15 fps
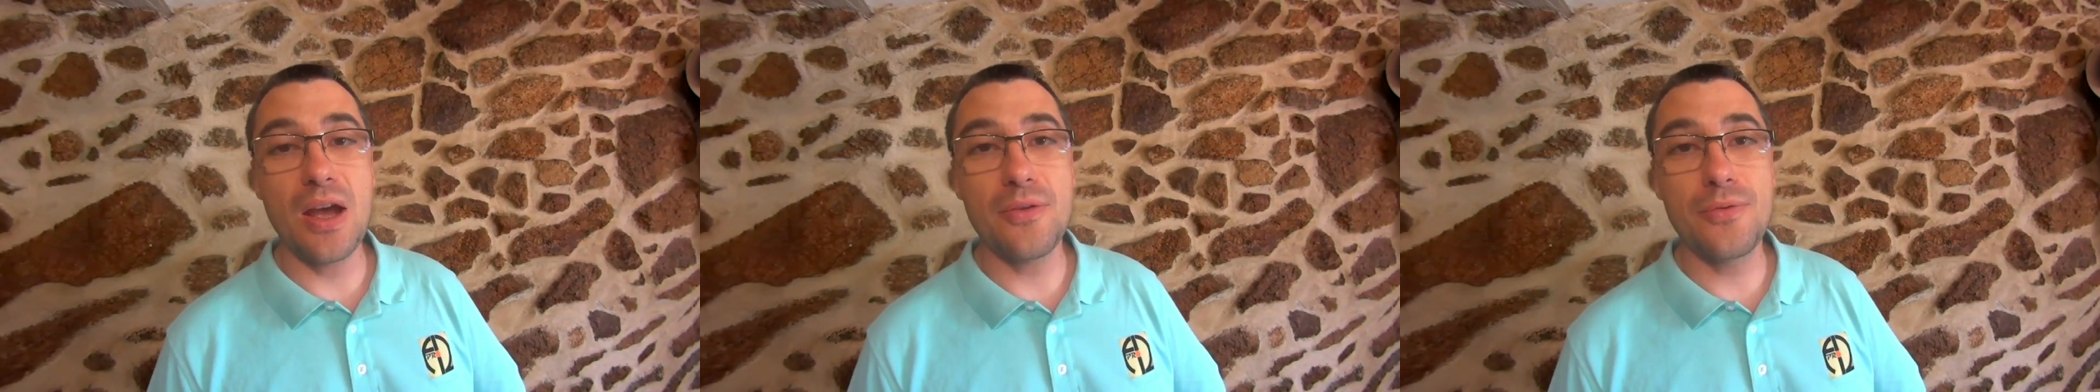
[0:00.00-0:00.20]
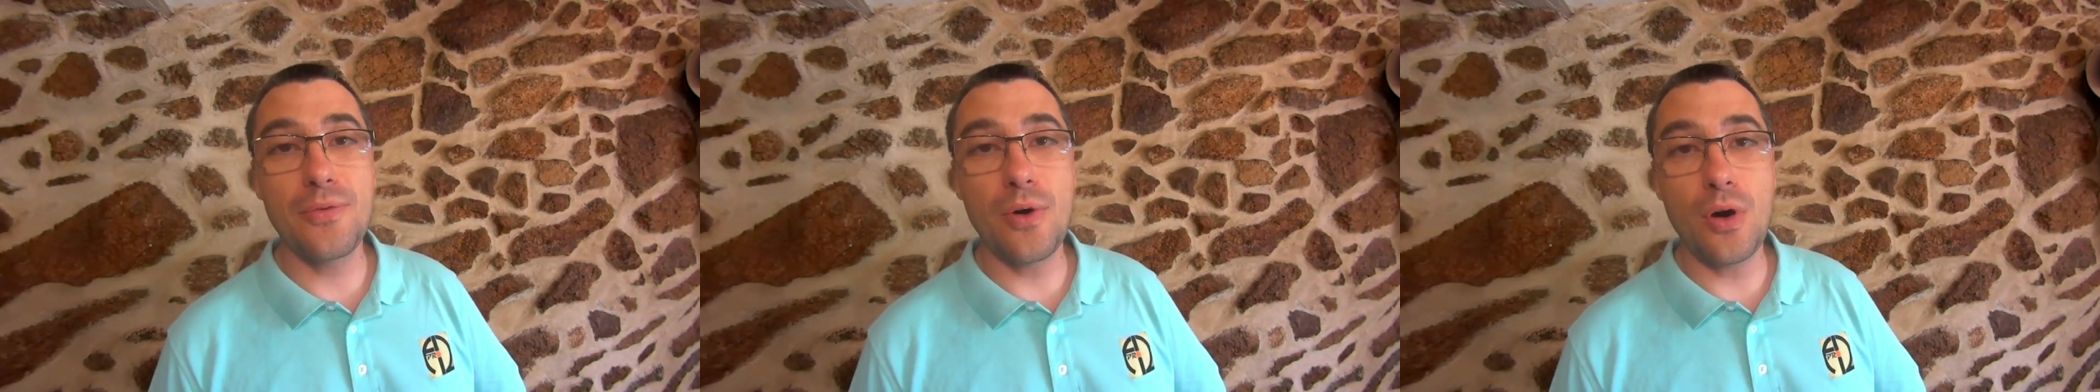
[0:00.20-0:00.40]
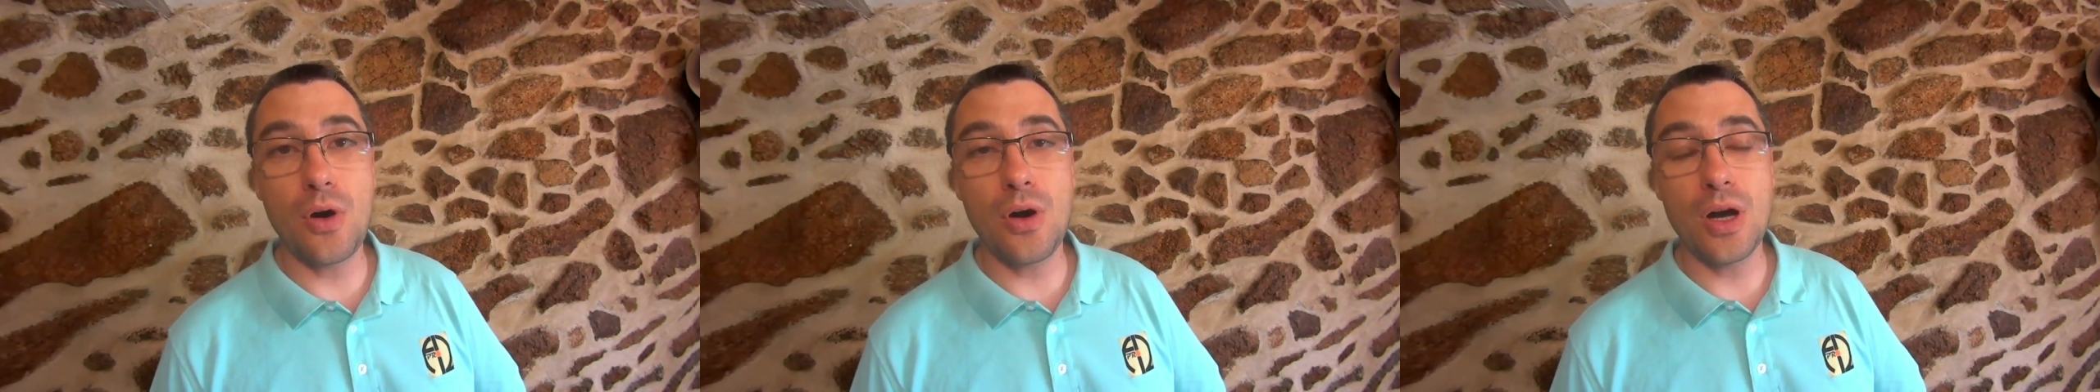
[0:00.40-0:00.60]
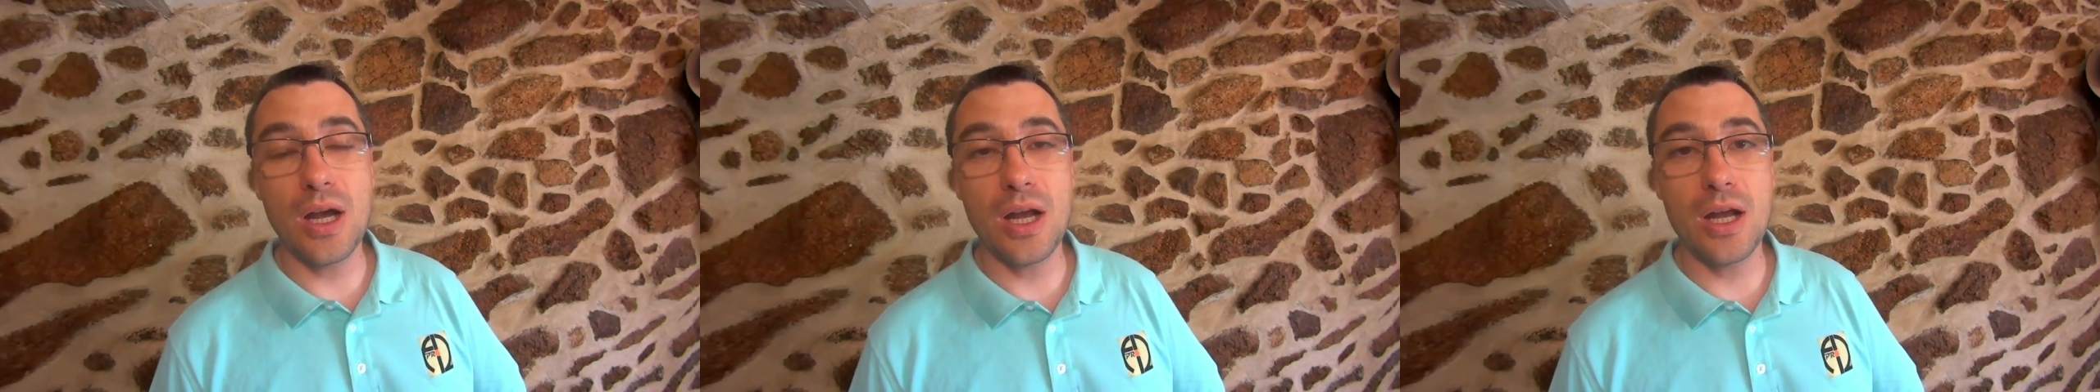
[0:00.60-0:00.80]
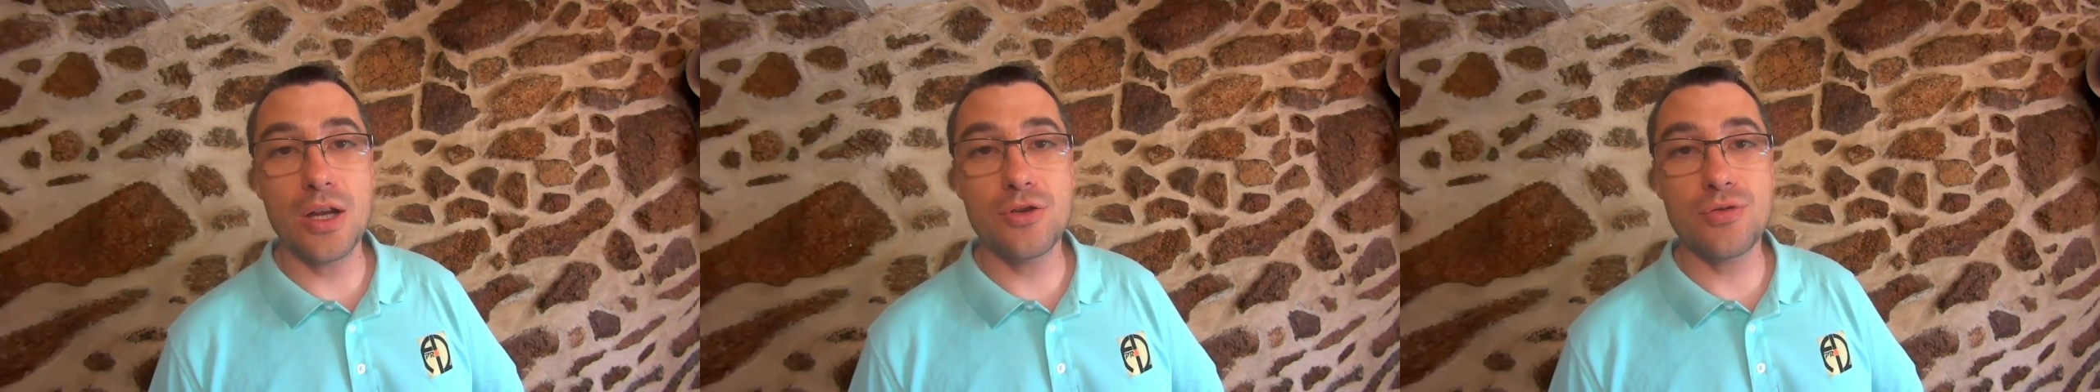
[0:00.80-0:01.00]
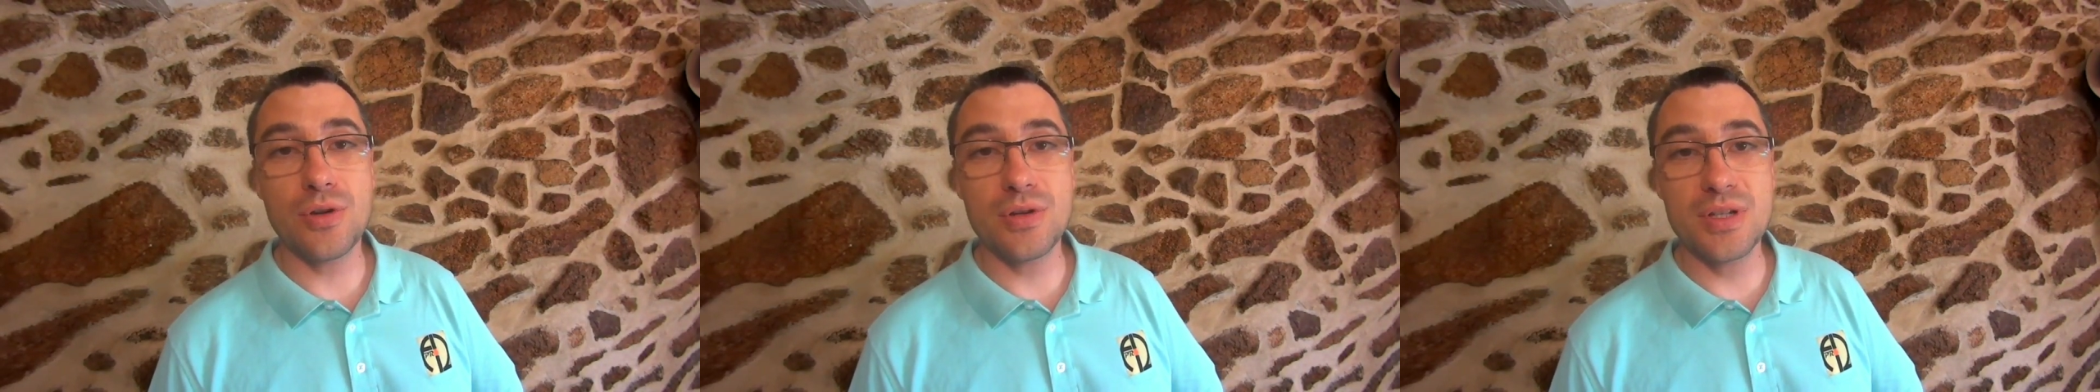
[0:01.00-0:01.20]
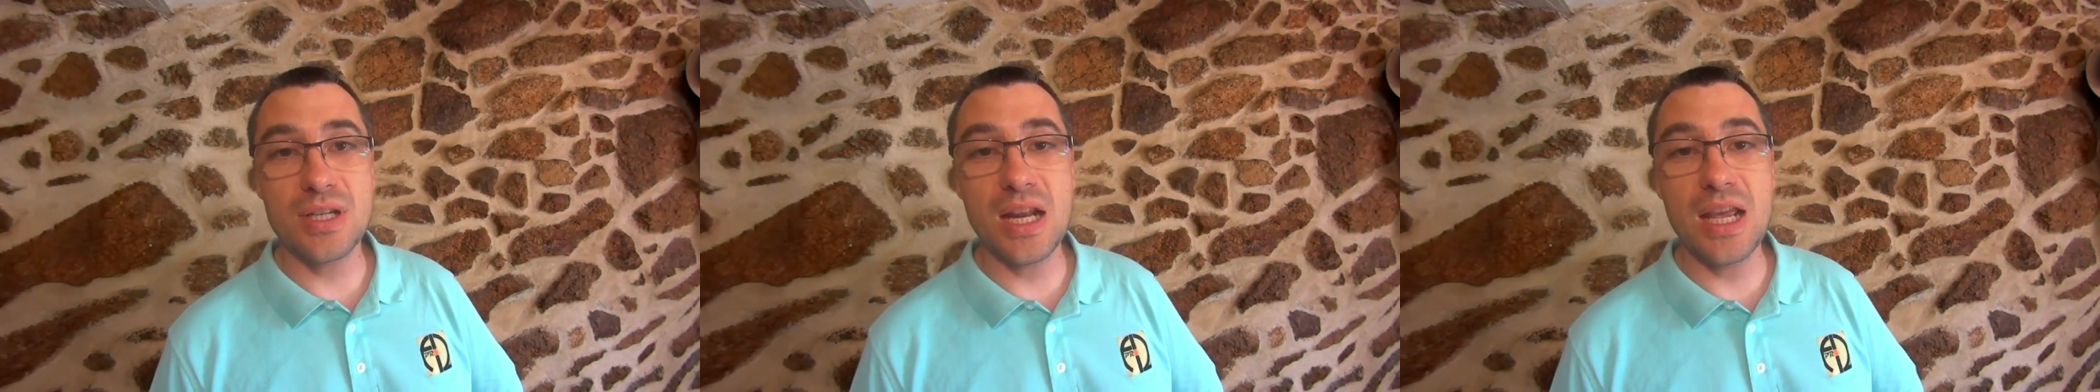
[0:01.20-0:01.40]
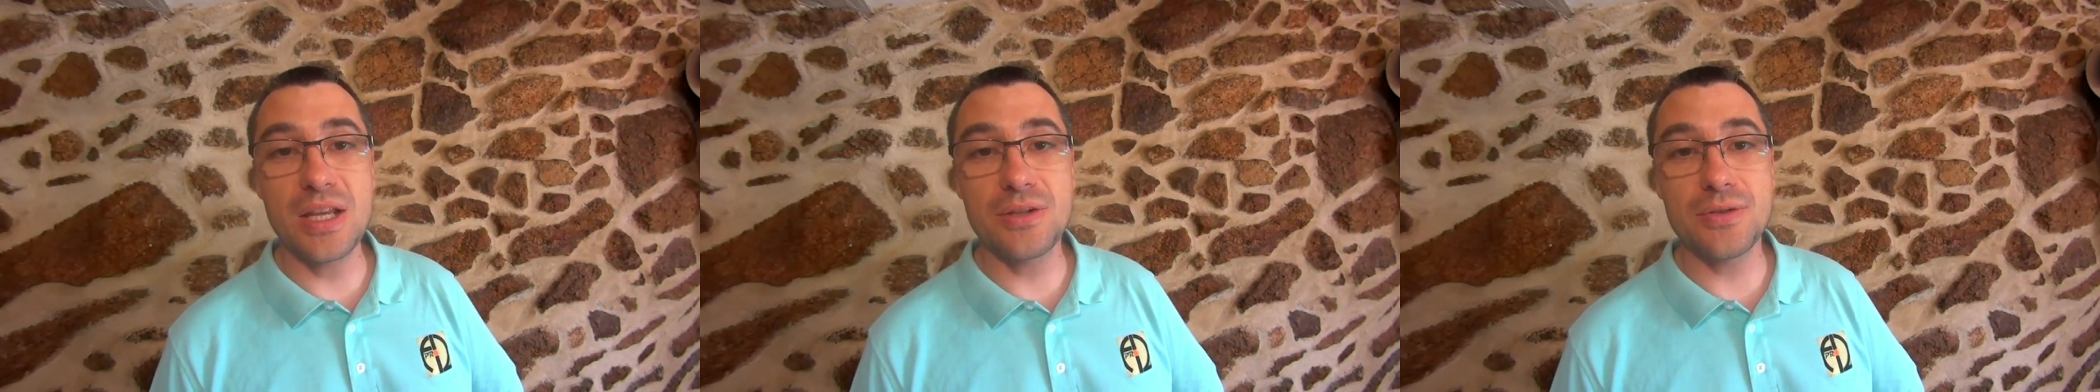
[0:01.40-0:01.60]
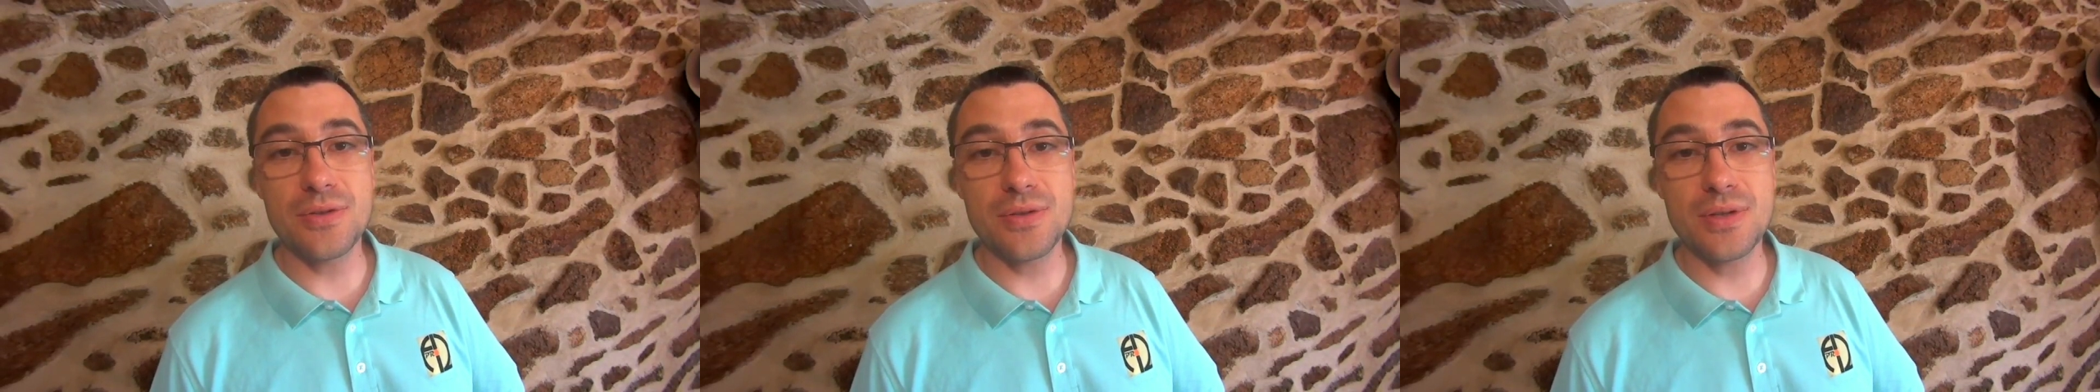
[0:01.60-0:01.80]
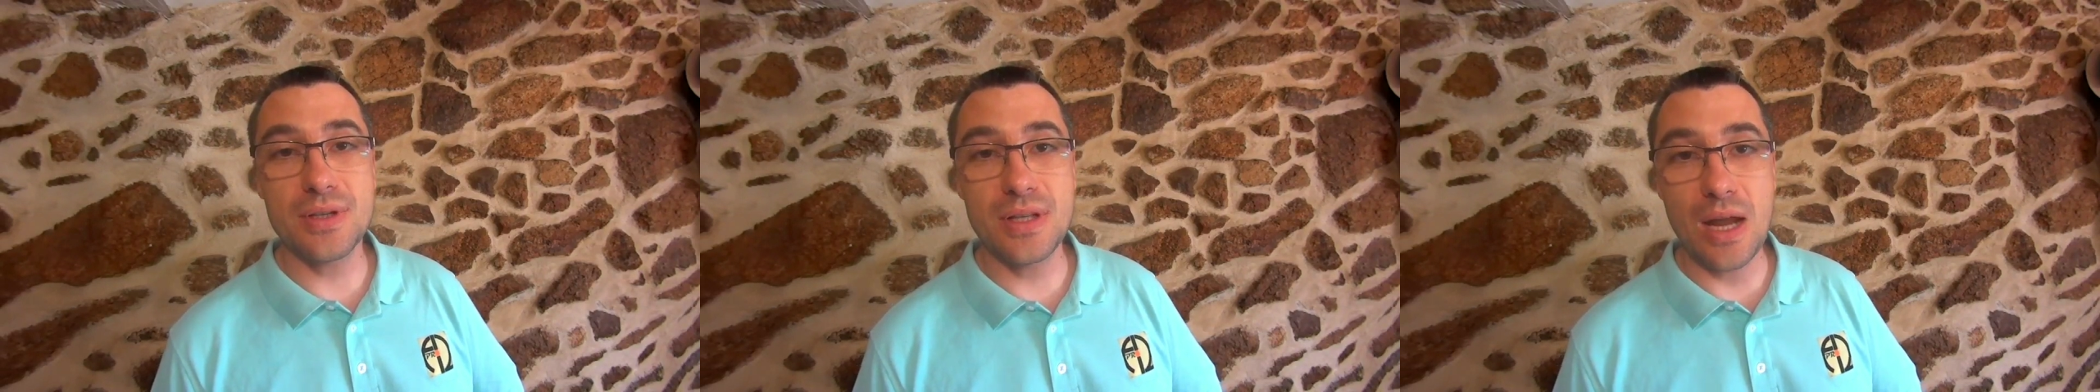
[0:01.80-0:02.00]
for translators